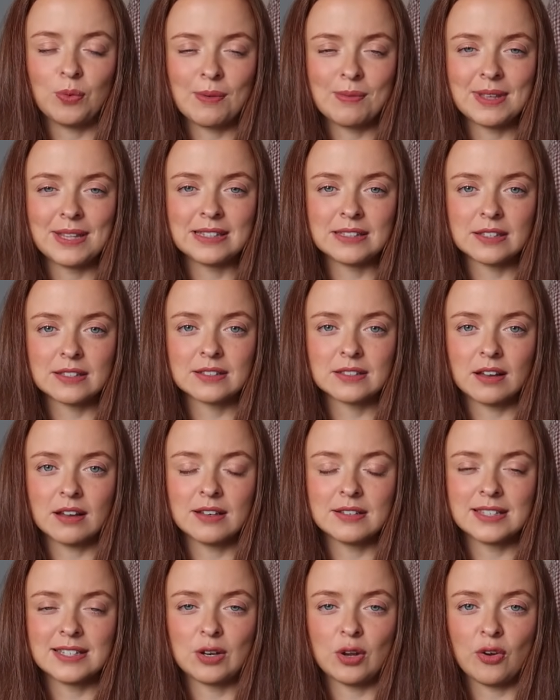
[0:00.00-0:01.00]
women's
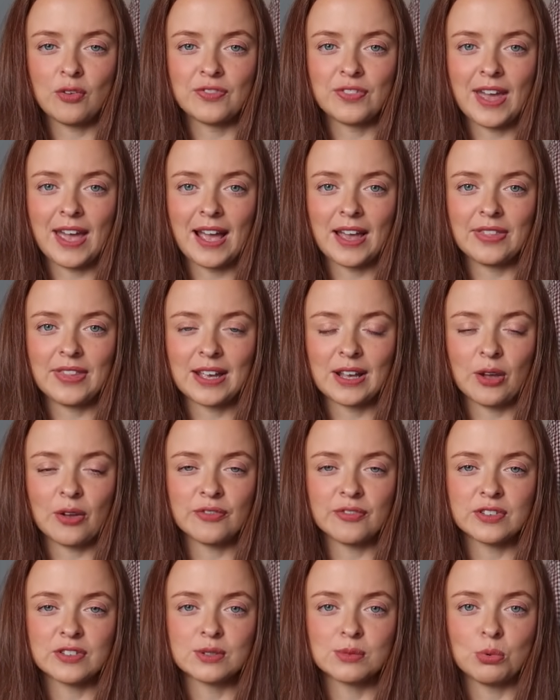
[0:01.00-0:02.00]
sizing off there and they're
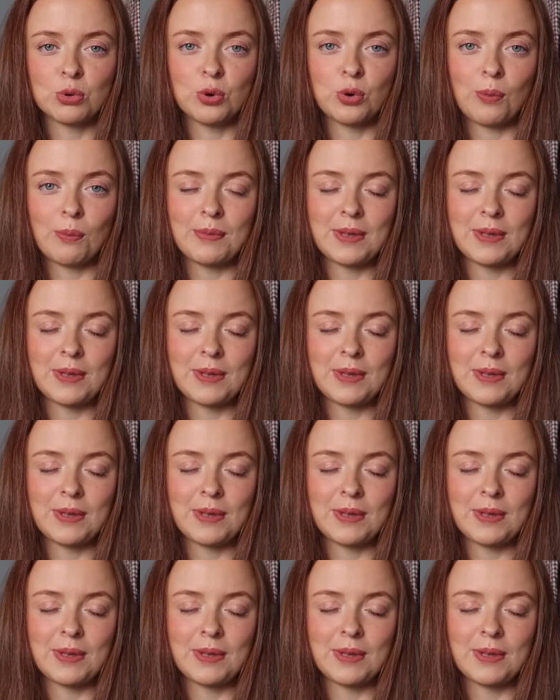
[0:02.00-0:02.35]
going for small,